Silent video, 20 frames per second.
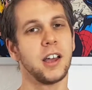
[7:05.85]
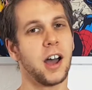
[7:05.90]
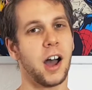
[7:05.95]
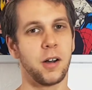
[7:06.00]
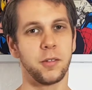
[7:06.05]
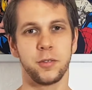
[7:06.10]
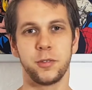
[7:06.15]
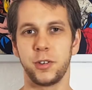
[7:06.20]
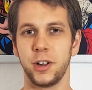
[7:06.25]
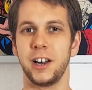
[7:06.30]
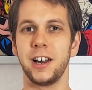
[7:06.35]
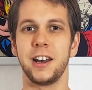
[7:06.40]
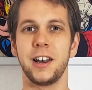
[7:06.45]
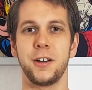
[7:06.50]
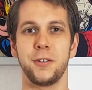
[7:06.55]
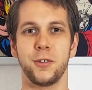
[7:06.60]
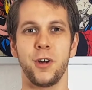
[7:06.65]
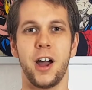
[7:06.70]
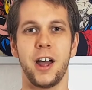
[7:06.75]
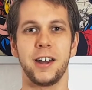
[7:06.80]
I'm feeling
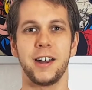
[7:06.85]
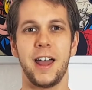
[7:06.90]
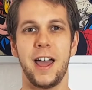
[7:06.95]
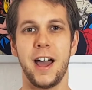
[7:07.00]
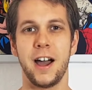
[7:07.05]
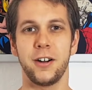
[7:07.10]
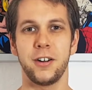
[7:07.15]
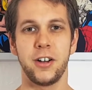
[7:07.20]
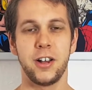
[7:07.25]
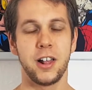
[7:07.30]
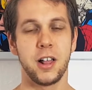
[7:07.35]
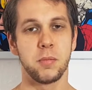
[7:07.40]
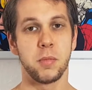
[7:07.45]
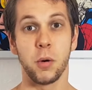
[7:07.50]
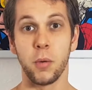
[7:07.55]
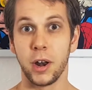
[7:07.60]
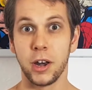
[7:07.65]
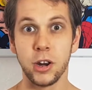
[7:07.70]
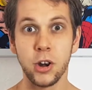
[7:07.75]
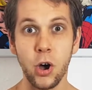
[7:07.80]
it right now,
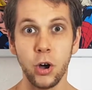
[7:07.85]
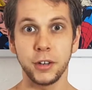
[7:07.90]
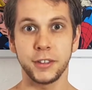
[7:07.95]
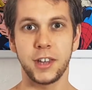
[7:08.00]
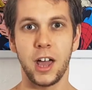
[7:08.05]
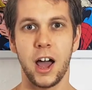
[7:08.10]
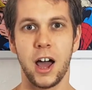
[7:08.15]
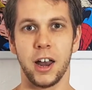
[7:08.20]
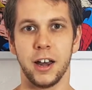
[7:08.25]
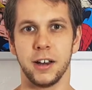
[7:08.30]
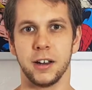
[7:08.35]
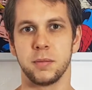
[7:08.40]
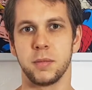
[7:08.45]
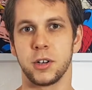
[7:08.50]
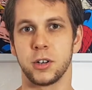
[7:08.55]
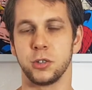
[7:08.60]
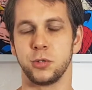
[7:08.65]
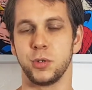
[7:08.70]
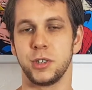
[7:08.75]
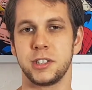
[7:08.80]
but we're not done
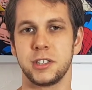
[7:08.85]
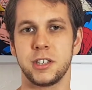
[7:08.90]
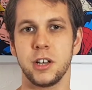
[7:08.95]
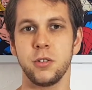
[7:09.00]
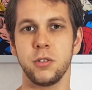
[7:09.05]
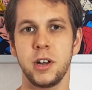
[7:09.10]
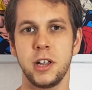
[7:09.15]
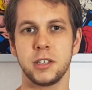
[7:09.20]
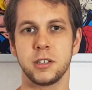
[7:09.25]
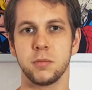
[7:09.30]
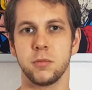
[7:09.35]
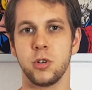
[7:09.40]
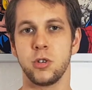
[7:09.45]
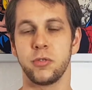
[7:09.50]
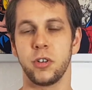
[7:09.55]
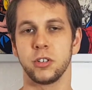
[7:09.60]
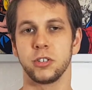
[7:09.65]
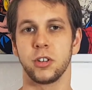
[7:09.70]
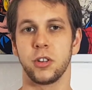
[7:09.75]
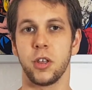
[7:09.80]
because we still need to
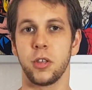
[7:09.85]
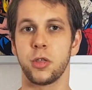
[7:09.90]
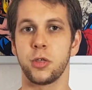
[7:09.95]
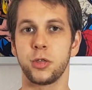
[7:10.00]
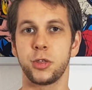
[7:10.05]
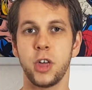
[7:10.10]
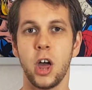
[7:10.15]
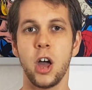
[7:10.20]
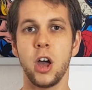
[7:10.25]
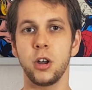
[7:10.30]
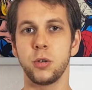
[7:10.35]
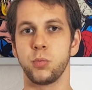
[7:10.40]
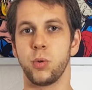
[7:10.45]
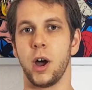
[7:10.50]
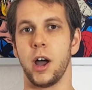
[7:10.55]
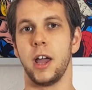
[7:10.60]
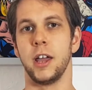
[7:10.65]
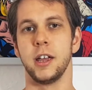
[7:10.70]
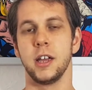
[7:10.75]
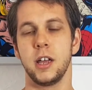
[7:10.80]
move on to the third
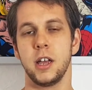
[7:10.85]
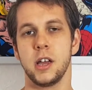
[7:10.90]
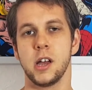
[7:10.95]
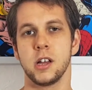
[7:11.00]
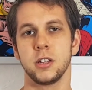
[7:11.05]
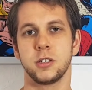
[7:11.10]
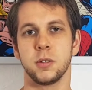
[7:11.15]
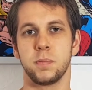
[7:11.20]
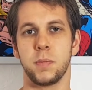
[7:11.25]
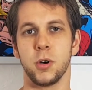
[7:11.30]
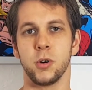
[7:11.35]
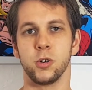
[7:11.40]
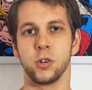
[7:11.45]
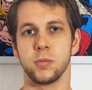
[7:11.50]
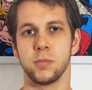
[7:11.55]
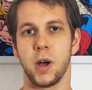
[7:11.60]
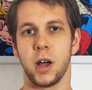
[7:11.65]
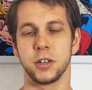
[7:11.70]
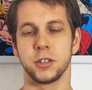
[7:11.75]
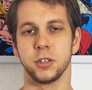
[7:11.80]
way to
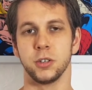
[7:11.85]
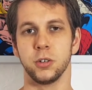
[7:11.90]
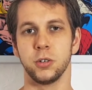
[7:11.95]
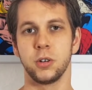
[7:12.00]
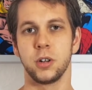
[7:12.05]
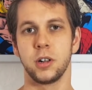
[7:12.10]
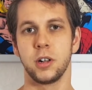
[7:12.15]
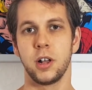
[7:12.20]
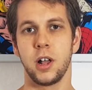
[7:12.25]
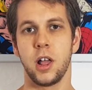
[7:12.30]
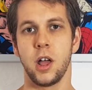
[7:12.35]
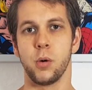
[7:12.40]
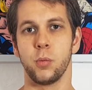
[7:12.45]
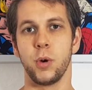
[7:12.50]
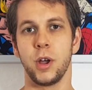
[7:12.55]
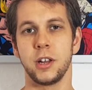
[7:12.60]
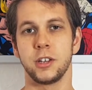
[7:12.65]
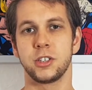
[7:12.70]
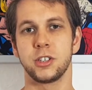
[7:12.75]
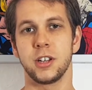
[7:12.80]
build muscle,
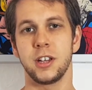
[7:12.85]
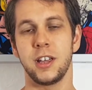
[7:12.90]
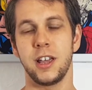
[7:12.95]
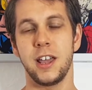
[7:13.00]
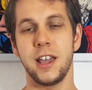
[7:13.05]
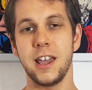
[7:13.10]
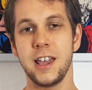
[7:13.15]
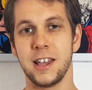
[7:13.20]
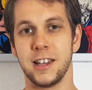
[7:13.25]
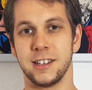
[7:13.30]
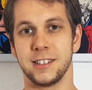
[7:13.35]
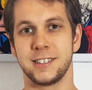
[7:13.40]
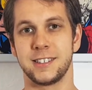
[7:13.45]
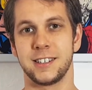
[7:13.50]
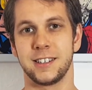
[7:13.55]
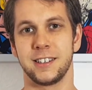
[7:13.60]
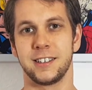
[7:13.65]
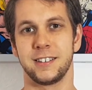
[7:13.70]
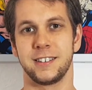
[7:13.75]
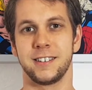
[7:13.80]
which
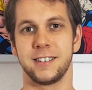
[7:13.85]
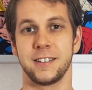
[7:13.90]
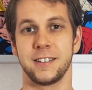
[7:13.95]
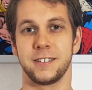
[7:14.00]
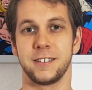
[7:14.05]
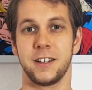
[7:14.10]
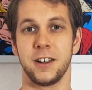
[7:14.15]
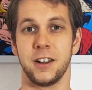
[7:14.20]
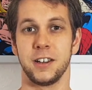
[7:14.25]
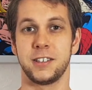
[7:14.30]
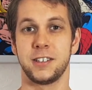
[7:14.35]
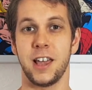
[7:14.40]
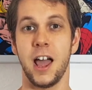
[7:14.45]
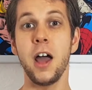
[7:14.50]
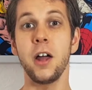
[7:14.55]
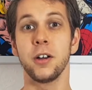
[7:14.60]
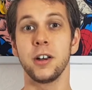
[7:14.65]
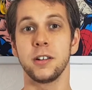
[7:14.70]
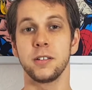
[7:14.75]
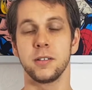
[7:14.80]
is, gonna
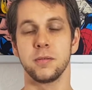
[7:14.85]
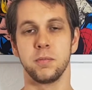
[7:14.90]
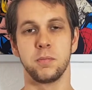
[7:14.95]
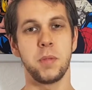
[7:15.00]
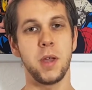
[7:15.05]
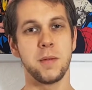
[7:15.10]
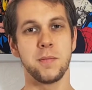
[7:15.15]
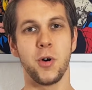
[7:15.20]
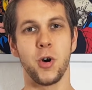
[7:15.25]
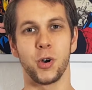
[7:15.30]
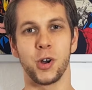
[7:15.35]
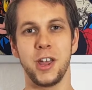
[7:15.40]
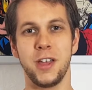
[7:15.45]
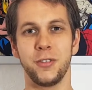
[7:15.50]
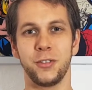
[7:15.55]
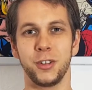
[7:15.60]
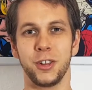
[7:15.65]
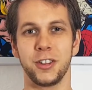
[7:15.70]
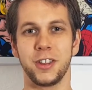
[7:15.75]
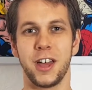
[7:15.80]
sound a bit more
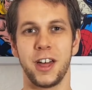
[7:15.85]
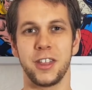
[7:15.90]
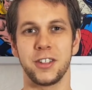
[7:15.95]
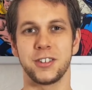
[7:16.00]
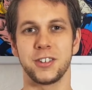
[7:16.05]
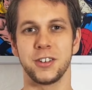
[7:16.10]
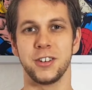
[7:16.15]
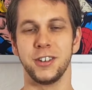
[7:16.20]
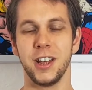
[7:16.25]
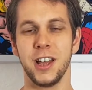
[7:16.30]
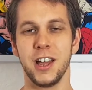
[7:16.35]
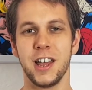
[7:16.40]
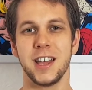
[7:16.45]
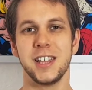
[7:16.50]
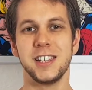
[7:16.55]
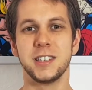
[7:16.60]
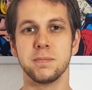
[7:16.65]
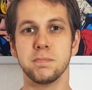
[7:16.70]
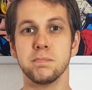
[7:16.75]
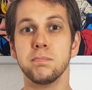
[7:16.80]
evil than the other two,
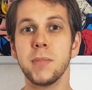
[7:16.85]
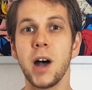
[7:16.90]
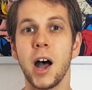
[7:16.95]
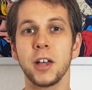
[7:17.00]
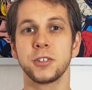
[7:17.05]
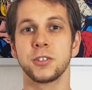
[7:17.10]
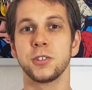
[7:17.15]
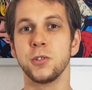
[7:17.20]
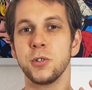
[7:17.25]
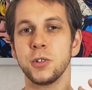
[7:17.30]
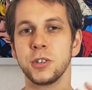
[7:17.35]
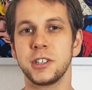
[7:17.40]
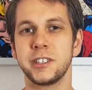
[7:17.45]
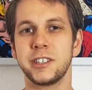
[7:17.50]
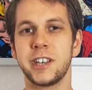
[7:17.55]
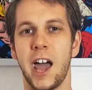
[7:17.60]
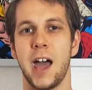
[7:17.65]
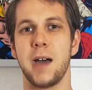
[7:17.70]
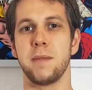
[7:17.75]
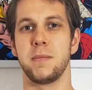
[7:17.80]
is muscle
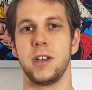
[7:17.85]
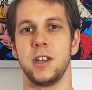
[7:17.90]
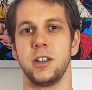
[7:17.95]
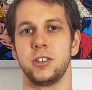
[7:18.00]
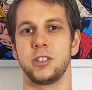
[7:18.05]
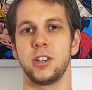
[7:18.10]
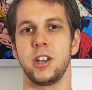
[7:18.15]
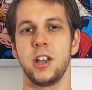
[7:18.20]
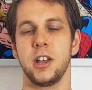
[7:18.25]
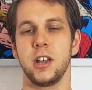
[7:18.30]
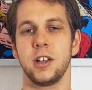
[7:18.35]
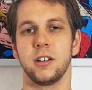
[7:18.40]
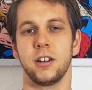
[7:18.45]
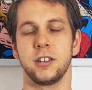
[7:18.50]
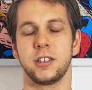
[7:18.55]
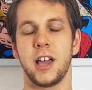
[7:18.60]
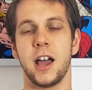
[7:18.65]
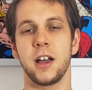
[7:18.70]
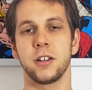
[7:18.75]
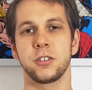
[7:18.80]
damage.
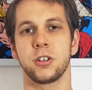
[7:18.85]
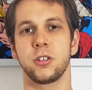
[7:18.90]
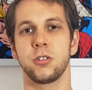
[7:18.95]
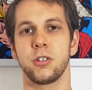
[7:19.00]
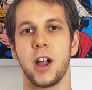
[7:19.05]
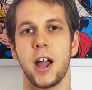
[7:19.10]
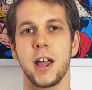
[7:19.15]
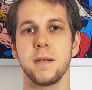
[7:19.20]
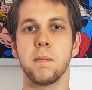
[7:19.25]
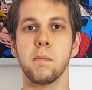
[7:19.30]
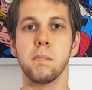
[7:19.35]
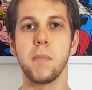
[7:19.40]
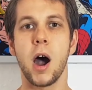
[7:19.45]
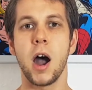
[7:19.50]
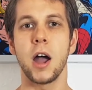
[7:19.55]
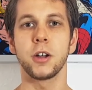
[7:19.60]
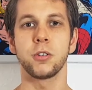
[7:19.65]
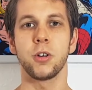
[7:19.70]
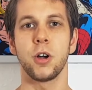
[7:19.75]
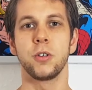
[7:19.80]
It's how to create
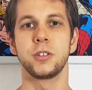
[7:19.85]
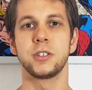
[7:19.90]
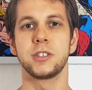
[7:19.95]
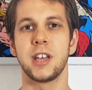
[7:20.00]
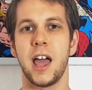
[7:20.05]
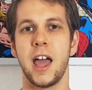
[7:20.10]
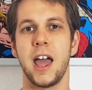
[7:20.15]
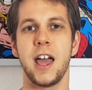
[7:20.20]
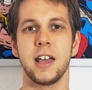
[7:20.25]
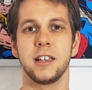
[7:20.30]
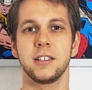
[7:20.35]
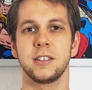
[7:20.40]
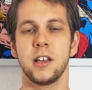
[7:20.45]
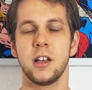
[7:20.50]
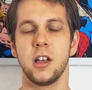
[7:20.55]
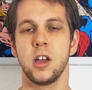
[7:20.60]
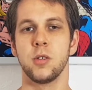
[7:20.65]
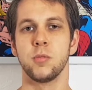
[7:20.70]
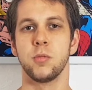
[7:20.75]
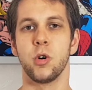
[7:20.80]
micro tears
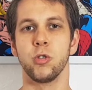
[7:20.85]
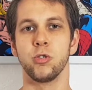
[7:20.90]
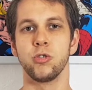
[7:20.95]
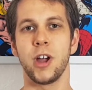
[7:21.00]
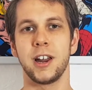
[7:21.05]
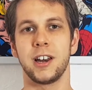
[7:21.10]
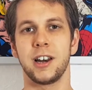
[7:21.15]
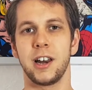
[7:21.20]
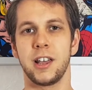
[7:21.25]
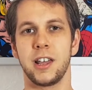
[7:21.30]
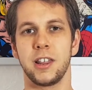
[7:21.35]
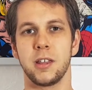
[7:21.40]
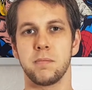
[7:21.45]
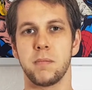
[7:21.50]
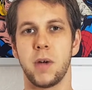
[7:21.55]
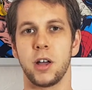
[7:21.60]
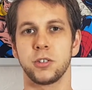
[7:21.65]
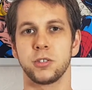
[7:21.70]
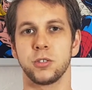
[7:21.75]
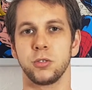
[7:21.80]
more readily in the
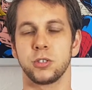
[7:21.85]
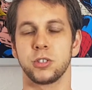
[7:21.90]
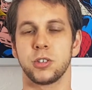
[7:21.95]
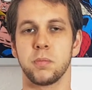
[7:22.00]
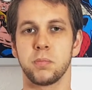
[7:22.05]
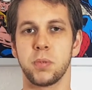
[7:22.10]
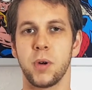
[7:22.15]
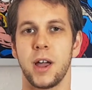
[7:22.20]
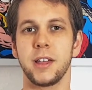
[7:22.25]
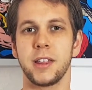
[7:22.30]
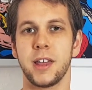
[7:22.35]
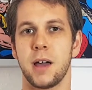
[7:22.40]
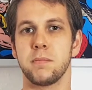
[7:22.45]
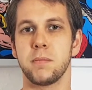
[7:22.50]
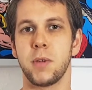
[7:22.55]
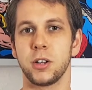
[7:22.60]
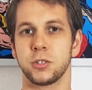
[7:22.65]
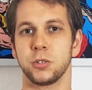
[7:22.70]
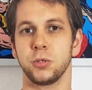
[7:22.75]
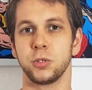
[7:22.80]
muscles to break that
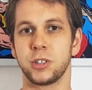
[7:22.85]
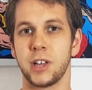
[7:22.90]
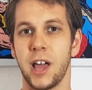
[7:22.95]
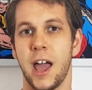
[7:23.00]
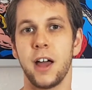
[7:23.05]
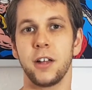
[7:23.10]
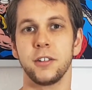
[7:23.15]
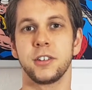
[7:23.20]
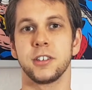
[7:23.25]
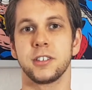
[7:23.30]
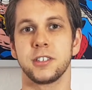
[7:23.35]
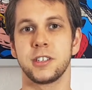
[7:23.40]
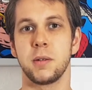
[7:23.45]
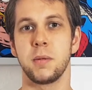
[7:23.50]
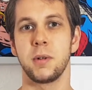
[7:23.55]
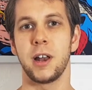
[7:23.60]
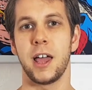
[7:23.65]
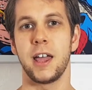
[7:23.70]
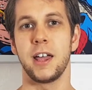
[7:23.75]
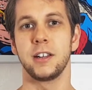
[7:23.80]
muscle down, to
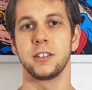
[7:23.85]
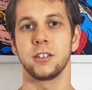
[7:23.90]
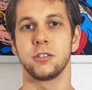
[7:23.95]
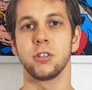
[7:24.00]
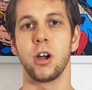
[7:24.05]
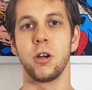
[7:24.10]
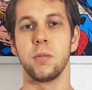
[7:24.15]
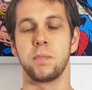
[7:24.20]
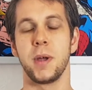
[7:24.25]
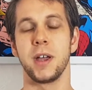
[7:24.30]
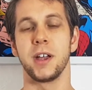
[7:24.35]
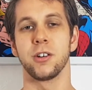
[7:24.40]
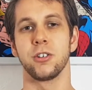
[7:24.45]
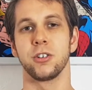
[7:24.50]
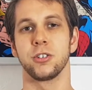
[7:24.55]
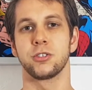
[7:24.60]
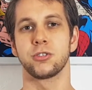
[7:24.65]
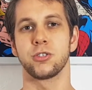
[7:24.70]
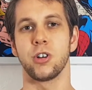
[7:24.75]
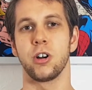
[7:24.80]
stimulate it to grow bigger
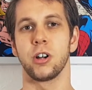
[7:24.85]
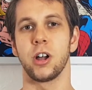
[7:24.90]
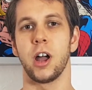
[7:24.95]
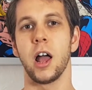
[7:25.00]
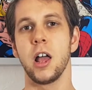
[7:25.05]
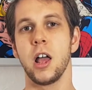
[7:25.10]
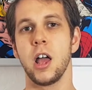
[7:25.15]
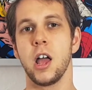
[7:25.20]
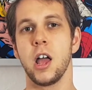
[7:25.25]
and stronger.